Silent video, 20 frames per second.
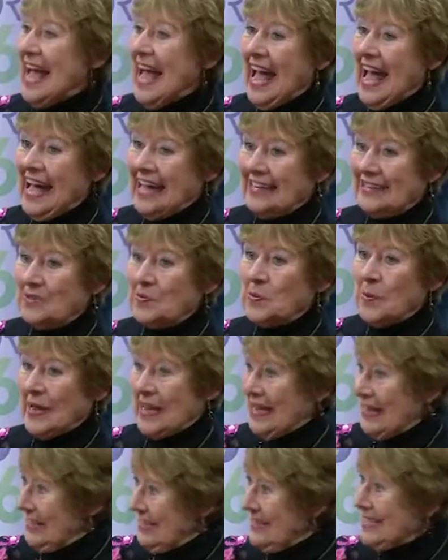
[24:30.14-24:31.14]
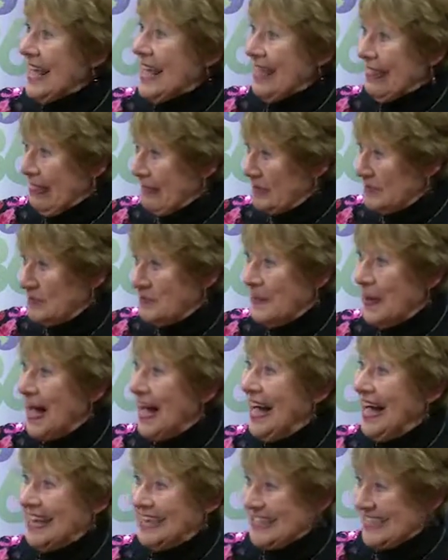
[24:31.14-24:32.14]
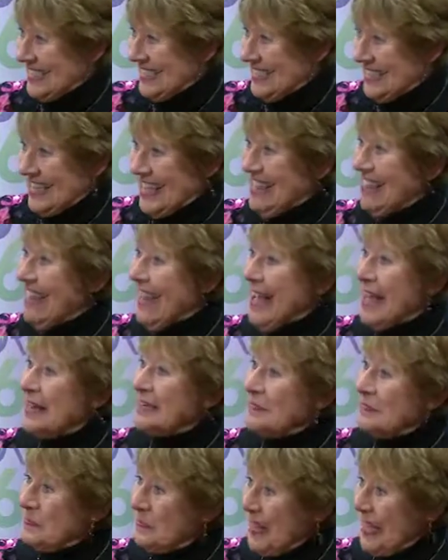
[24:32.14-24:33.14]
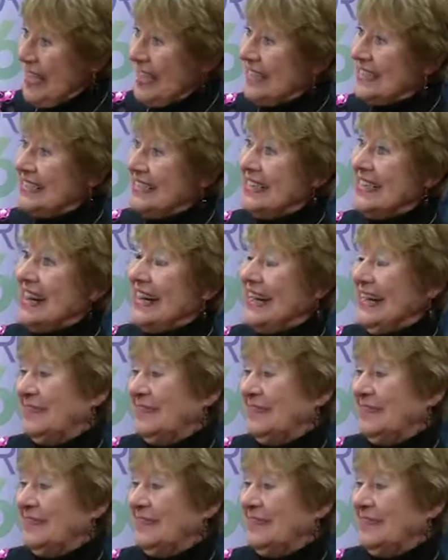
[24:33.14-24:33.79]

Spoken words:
and we take them by to see that bed.